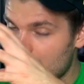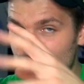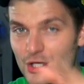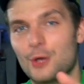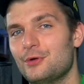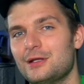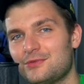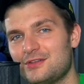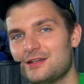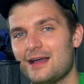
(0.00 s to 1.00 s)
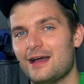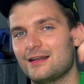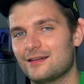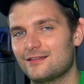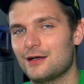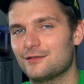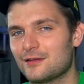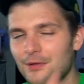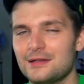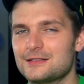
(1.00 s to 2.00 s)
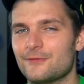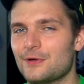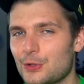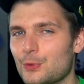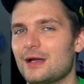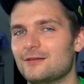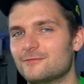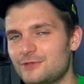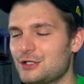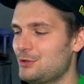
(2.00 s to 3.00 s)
John Williams did that, and it sounds completely different and great. Fuck you